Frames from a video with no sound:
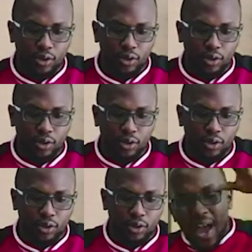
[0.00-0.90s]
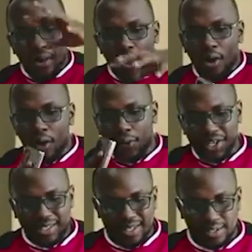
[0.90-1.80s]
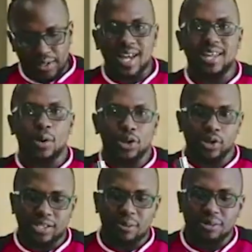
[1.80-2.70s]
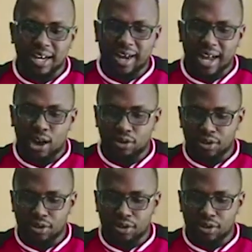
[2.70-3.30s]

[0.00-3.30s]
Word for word: you've paired all these things together with your Samsung account.